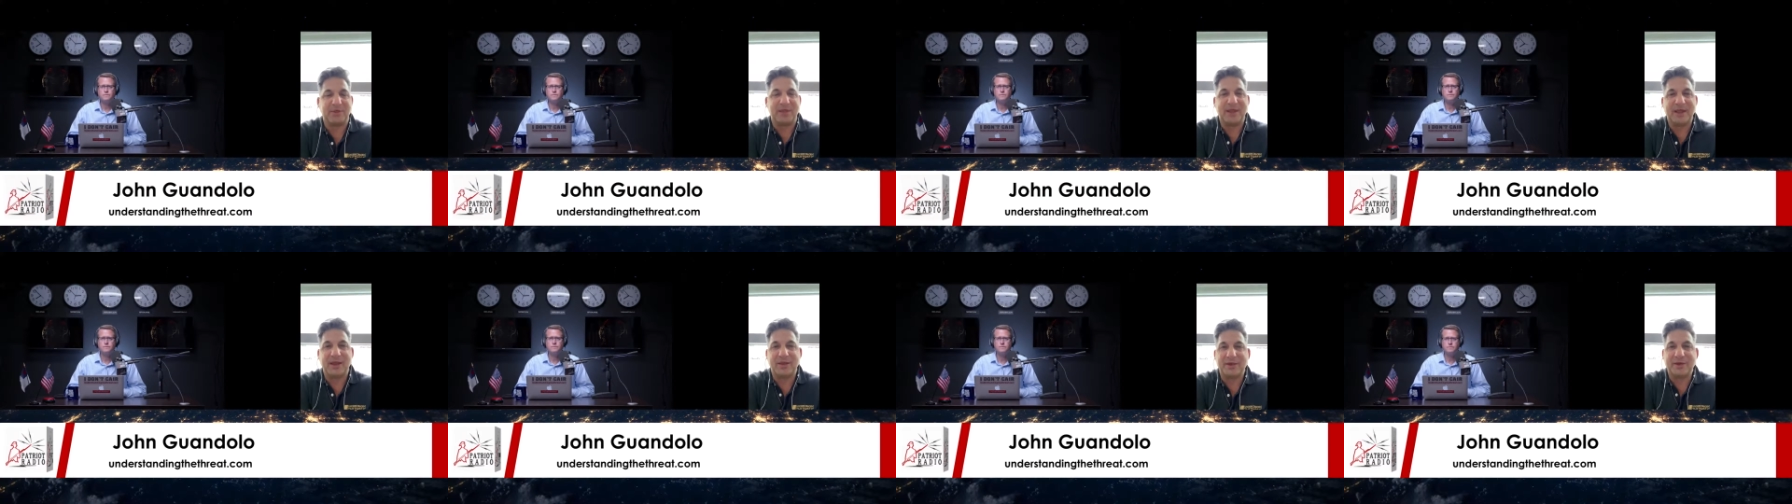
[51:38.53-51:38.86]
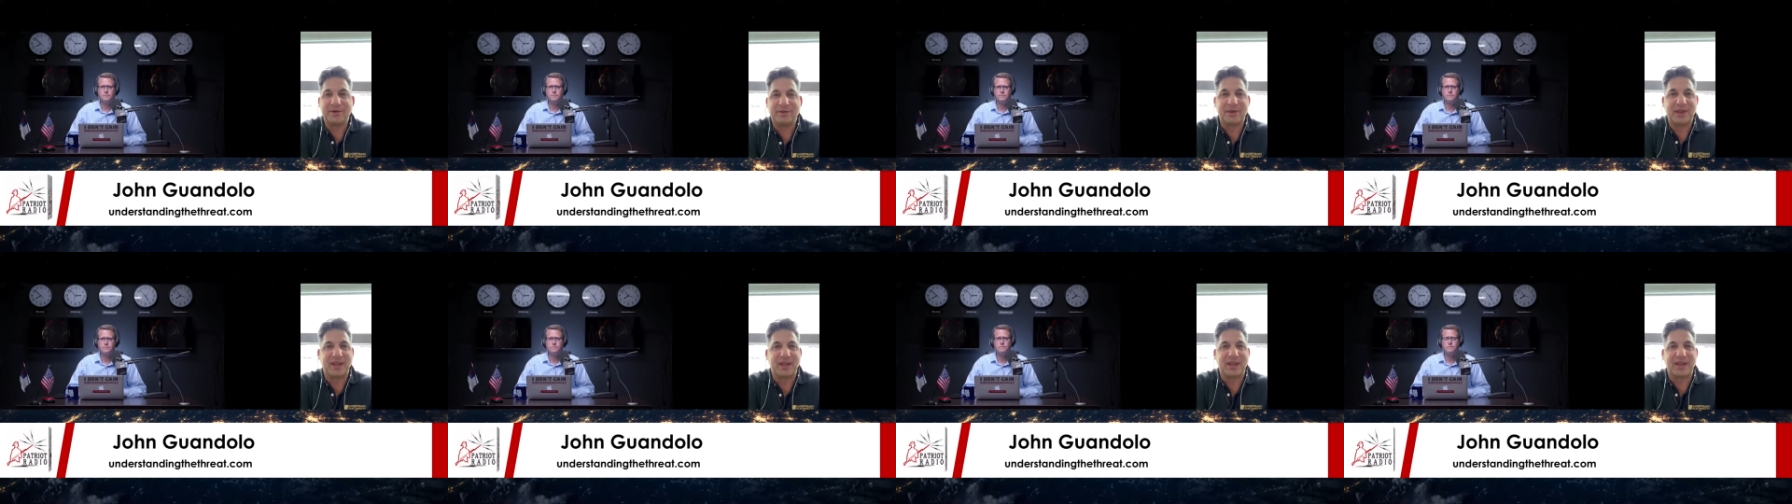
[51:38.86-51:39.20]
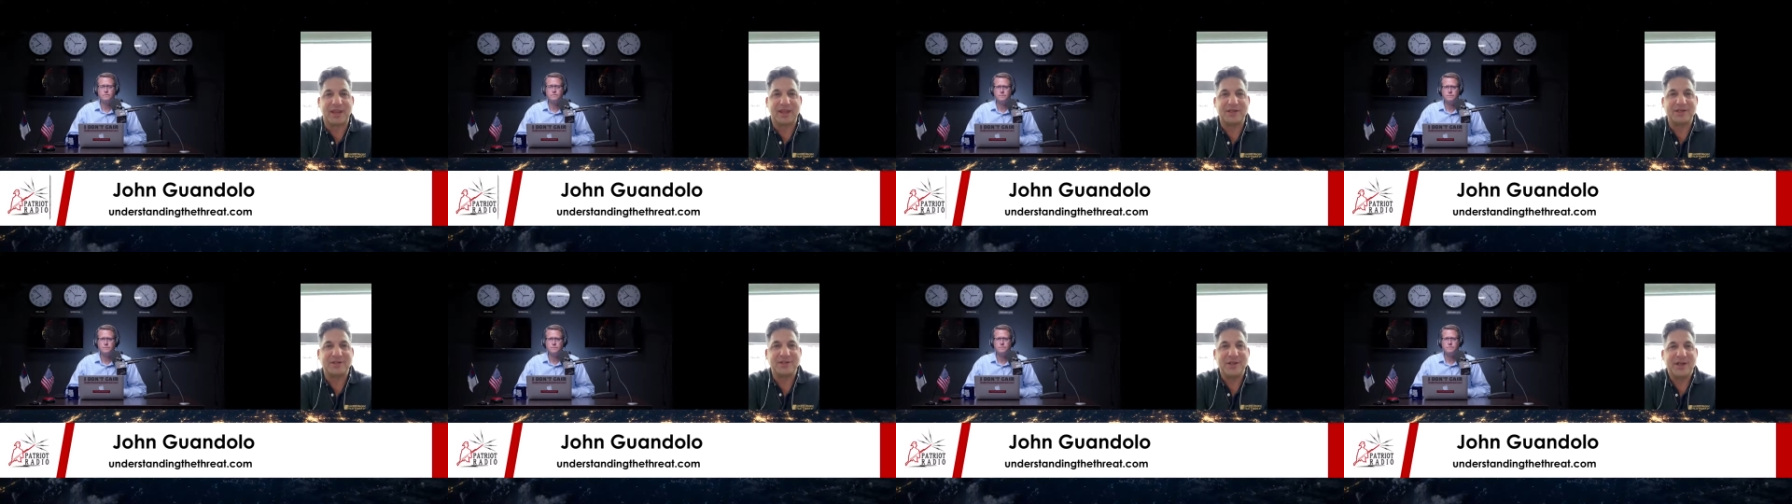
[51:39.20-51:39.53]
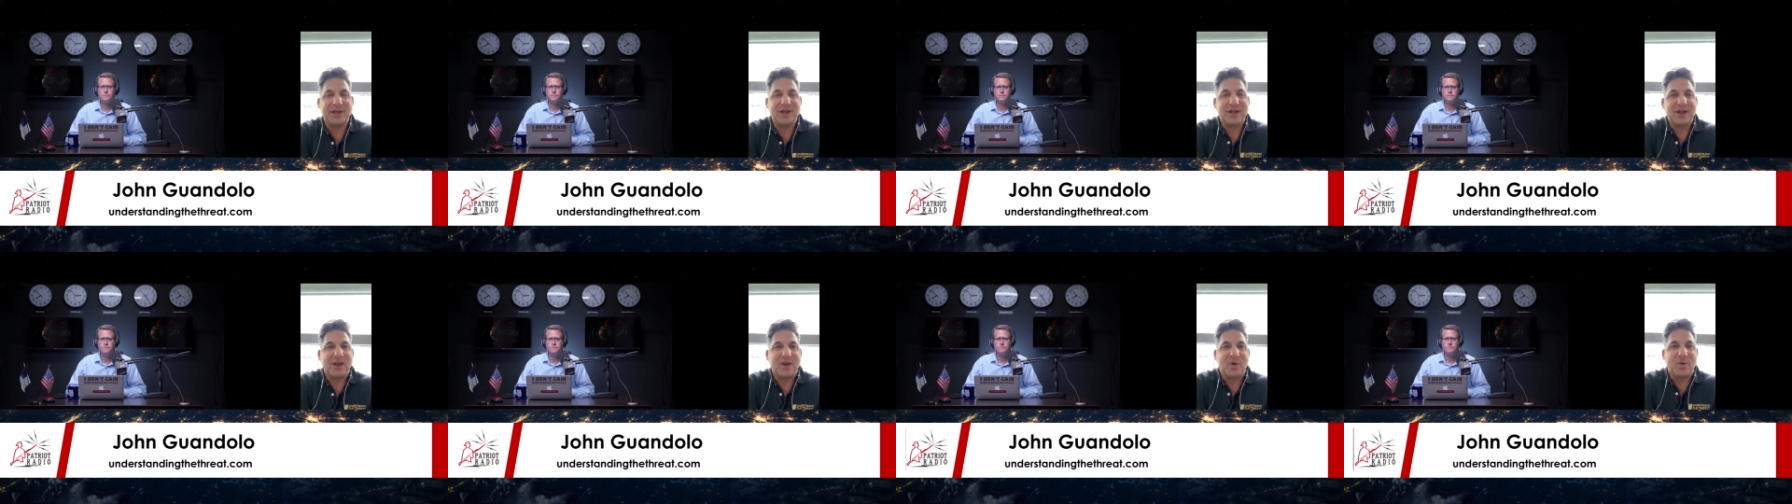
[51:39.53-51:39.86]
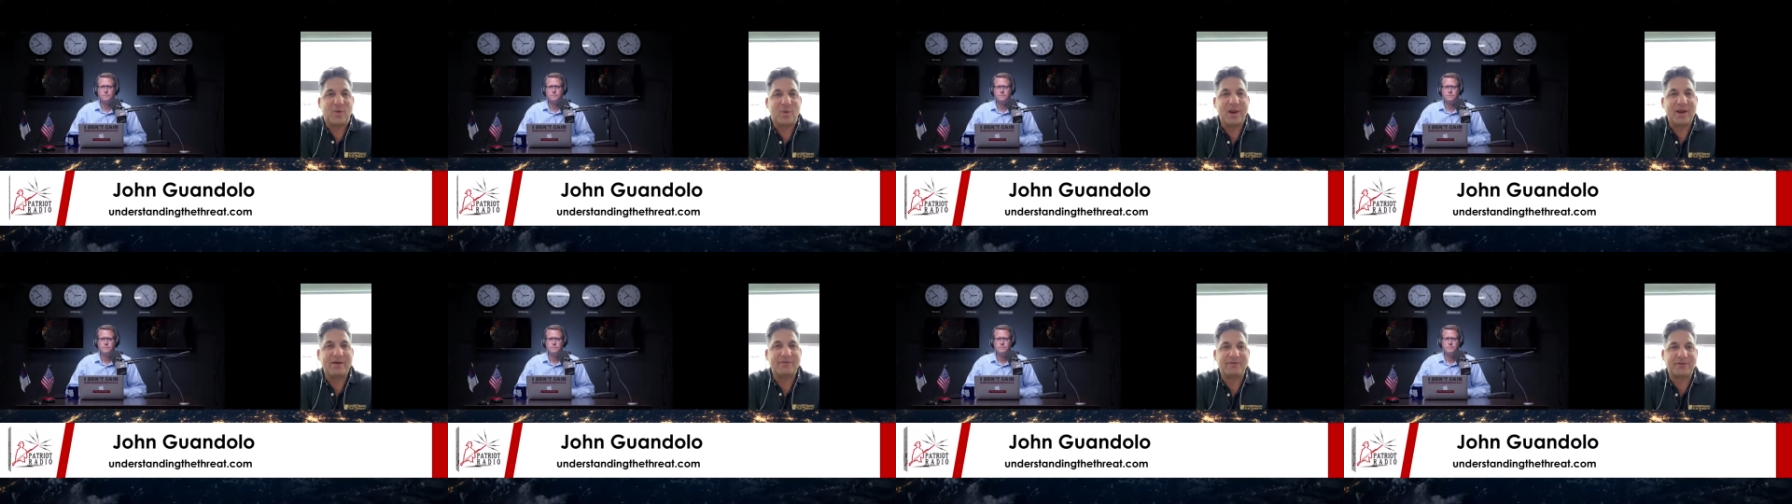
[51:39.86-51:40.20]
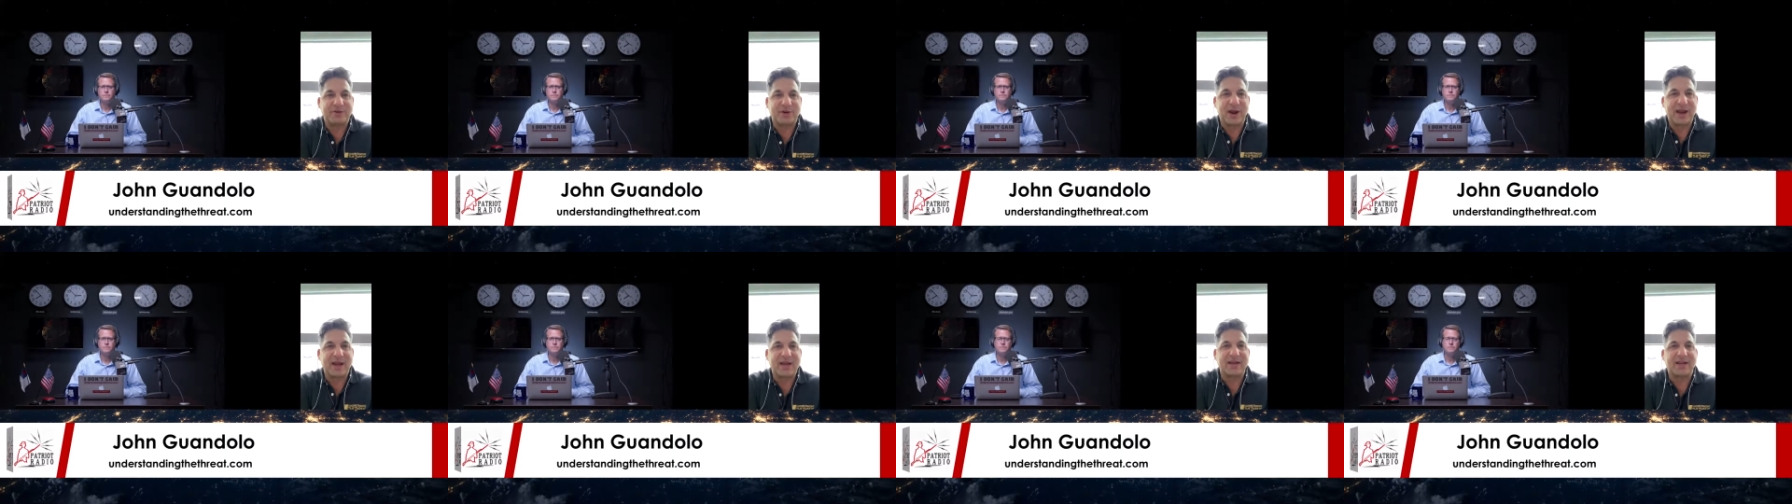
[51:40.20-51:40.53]
And the other thing is, we have
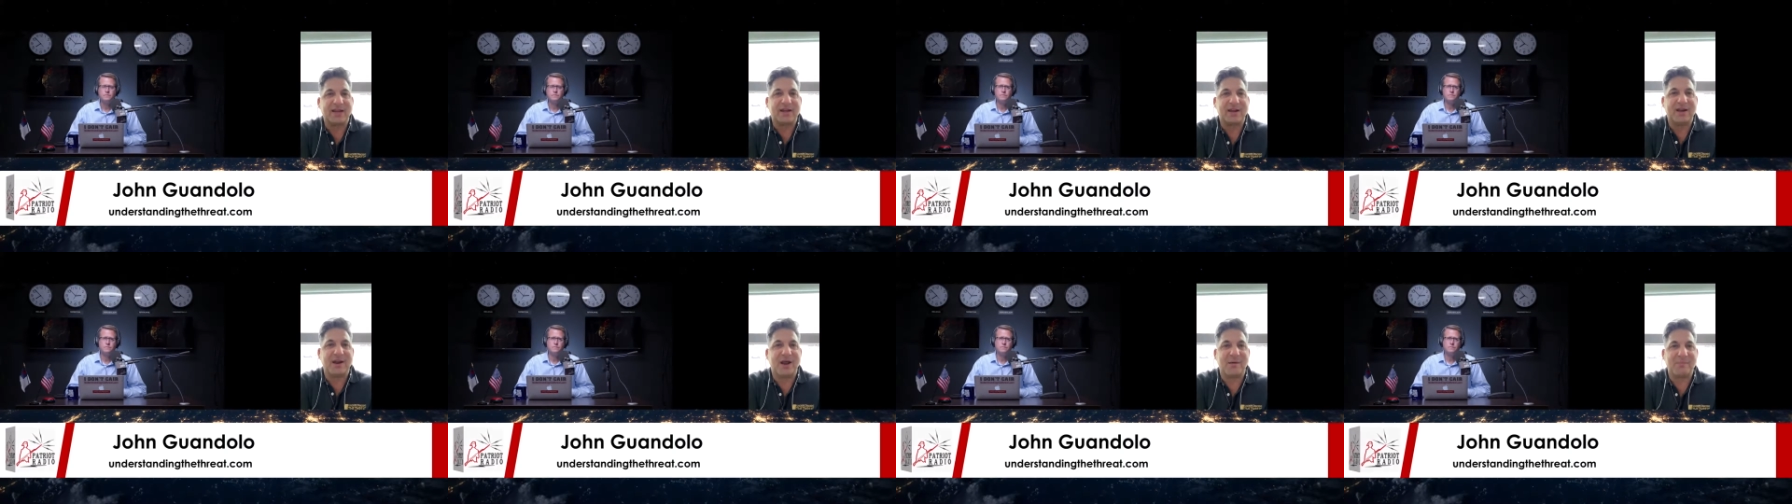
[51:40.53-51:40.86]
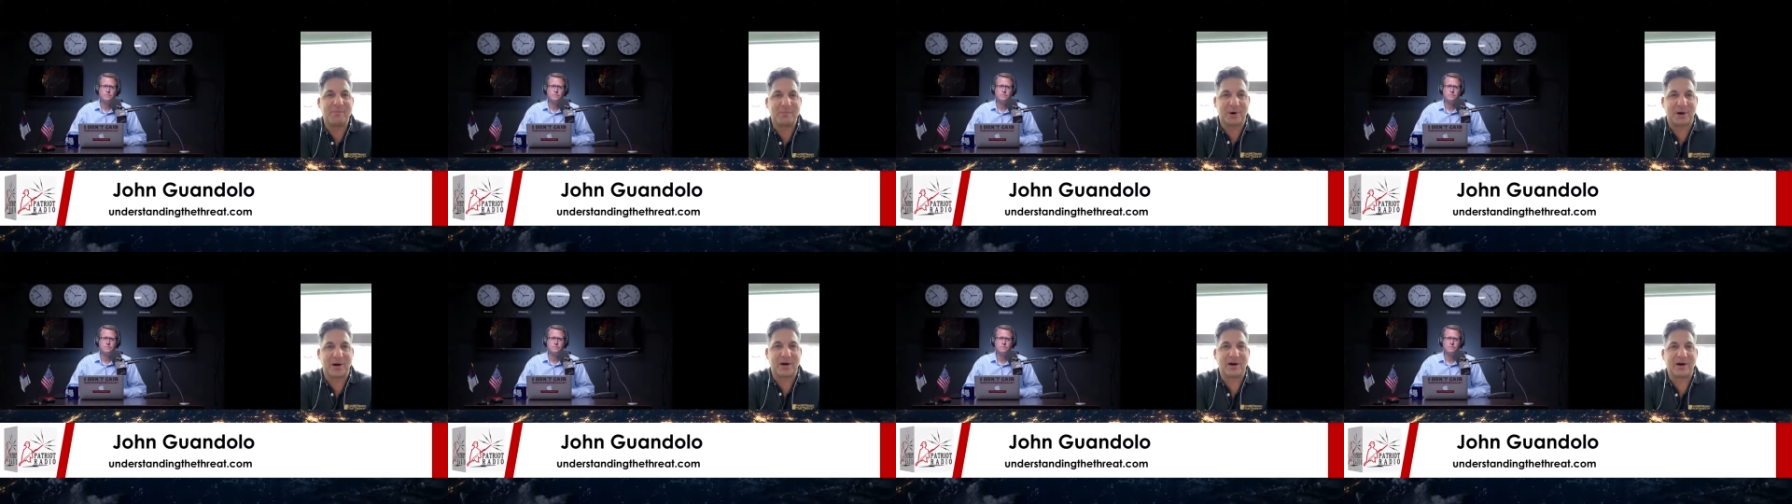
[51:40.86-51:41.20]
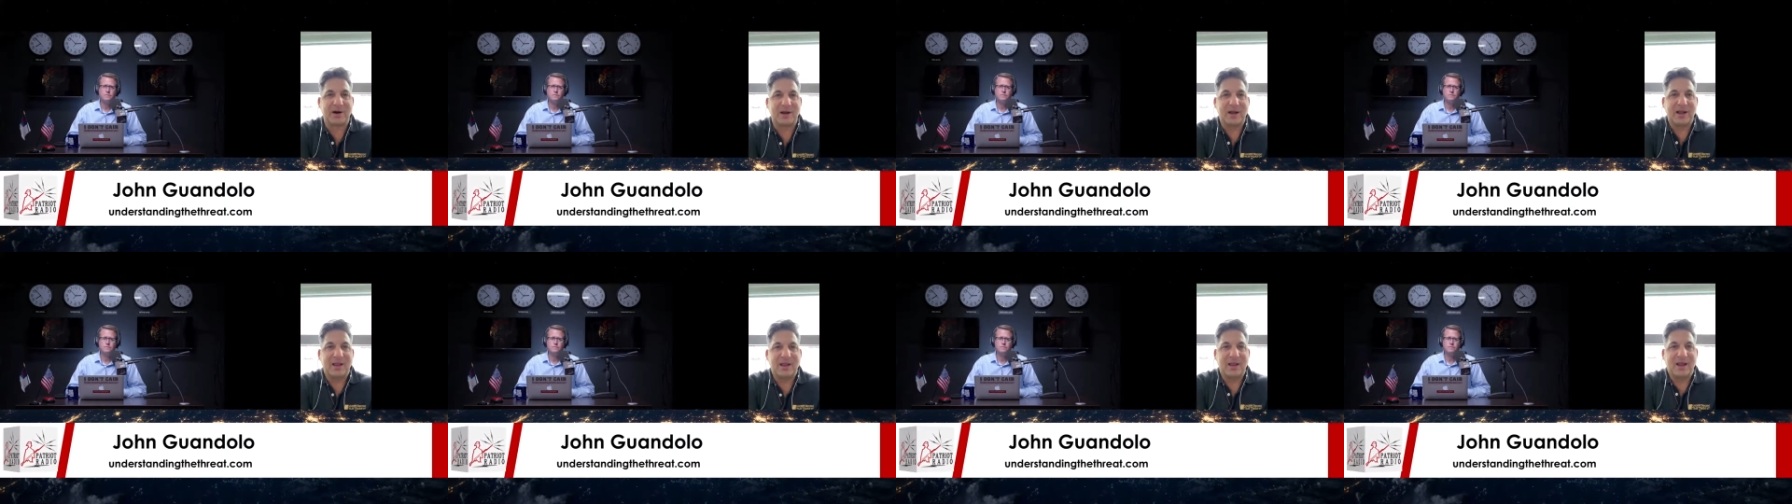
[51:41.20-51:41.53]
trained a number